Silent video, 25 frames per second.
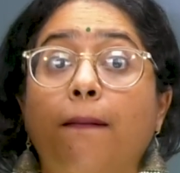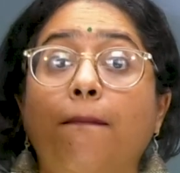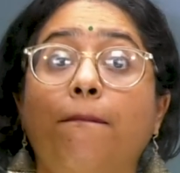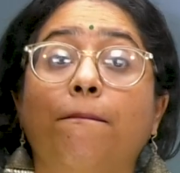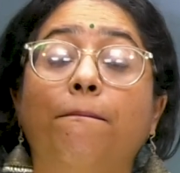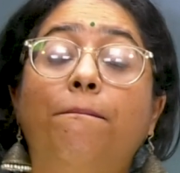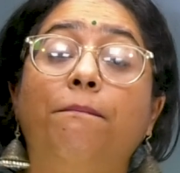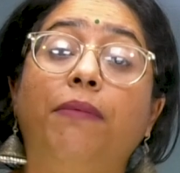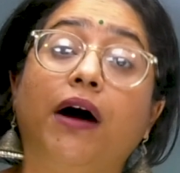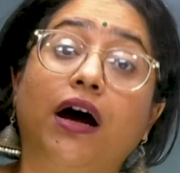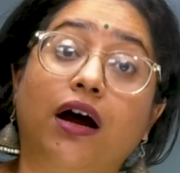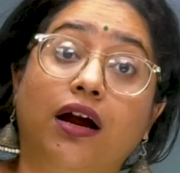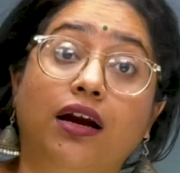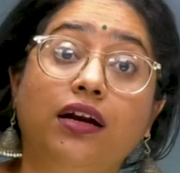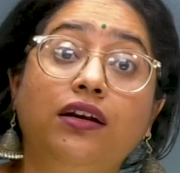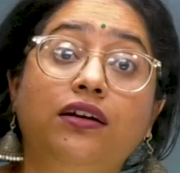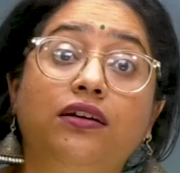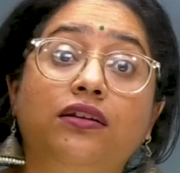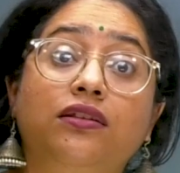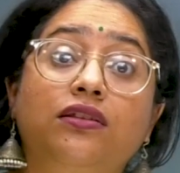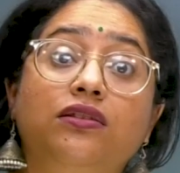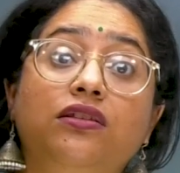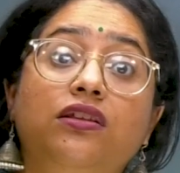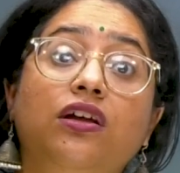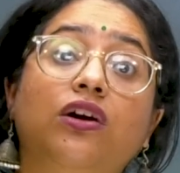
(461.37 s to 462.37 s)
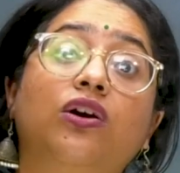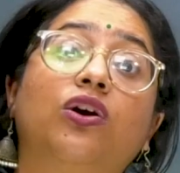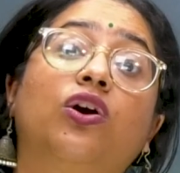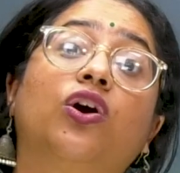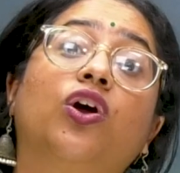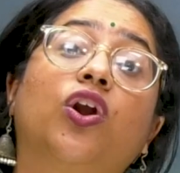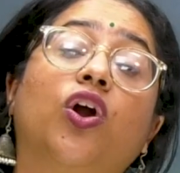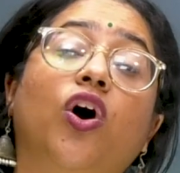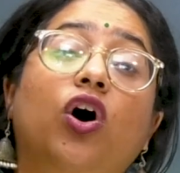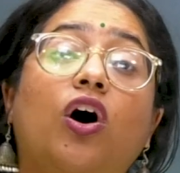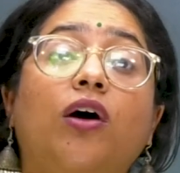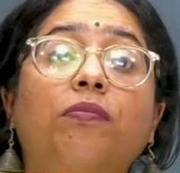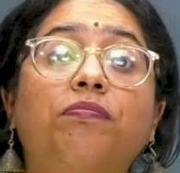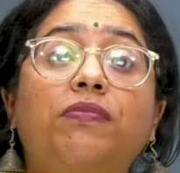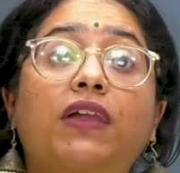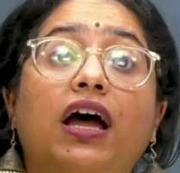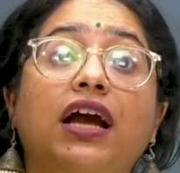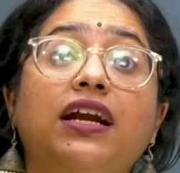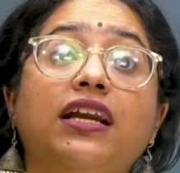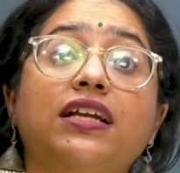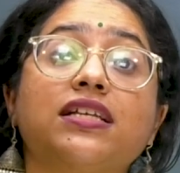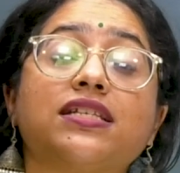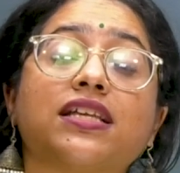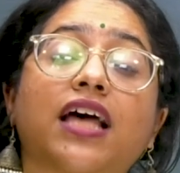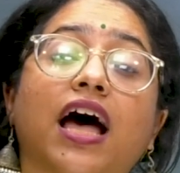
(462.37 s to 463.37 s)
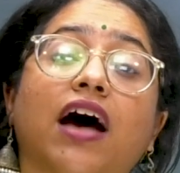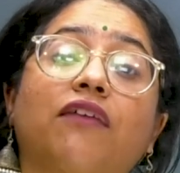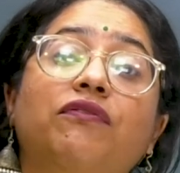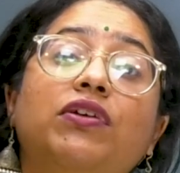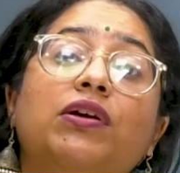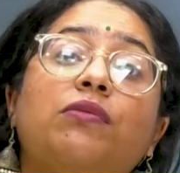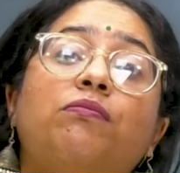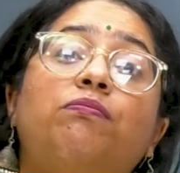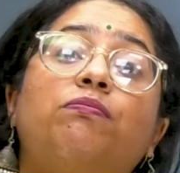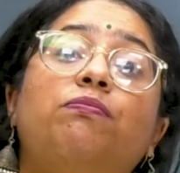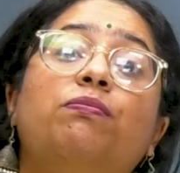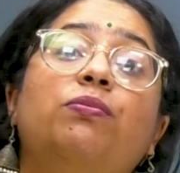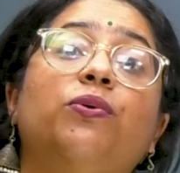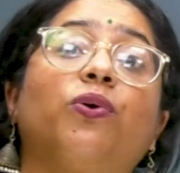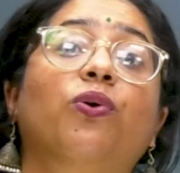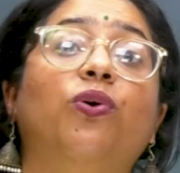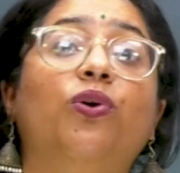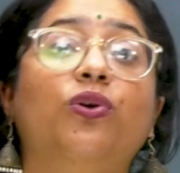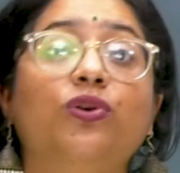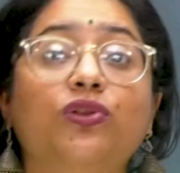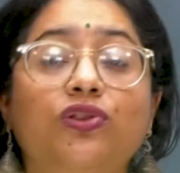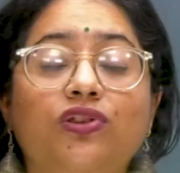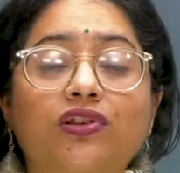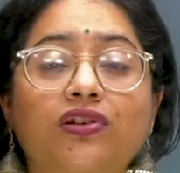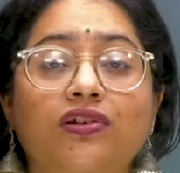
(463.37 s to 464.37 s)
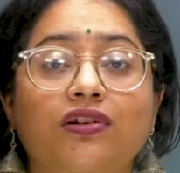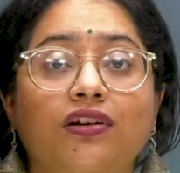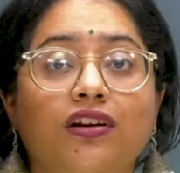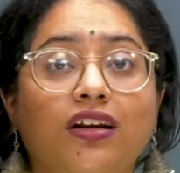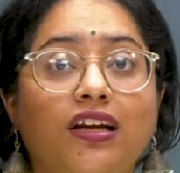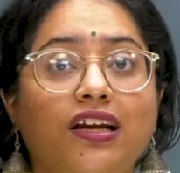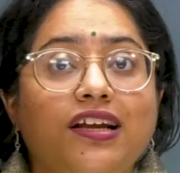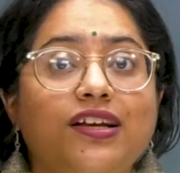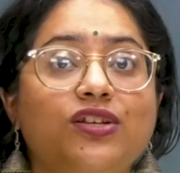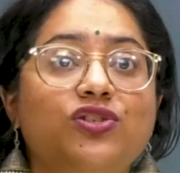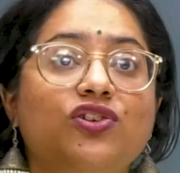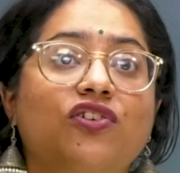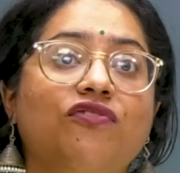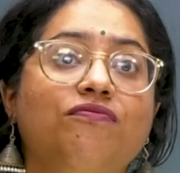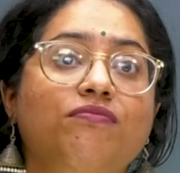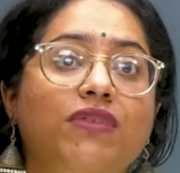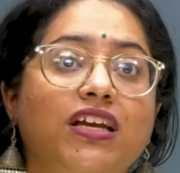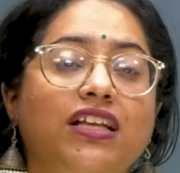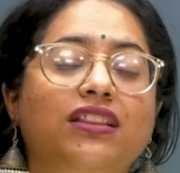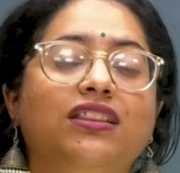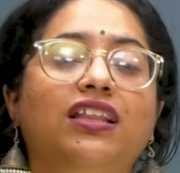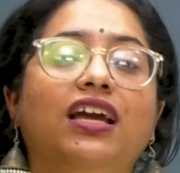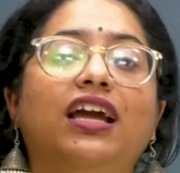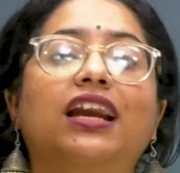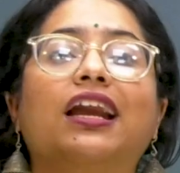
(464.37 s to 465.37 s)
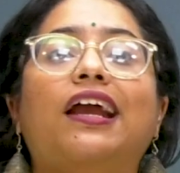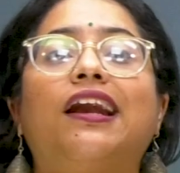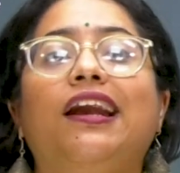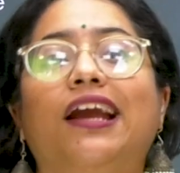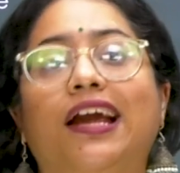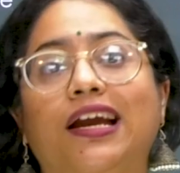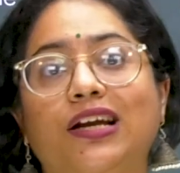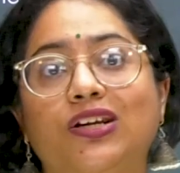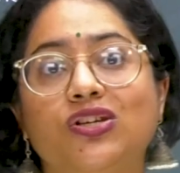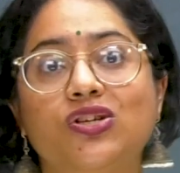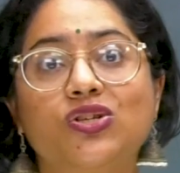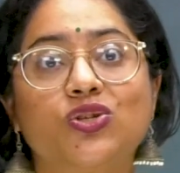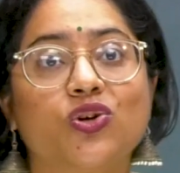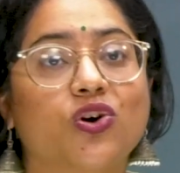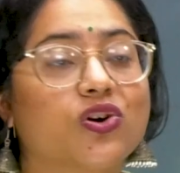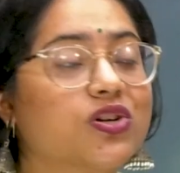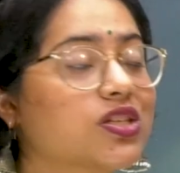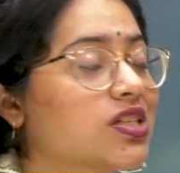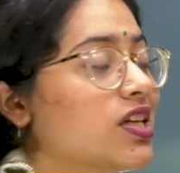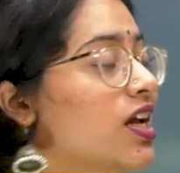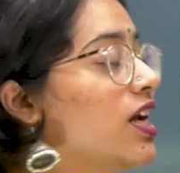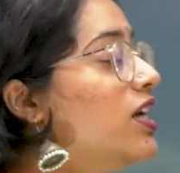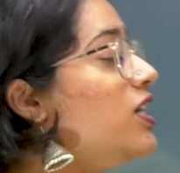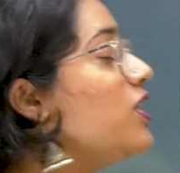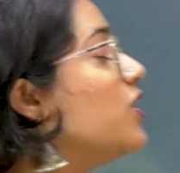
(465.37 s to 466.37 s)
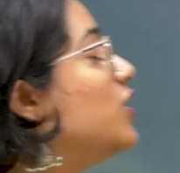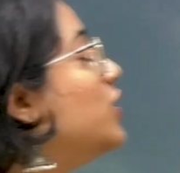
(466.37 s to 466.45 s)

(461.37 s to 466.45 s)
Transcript: But the crop that is having both release of methane and nitrous oxide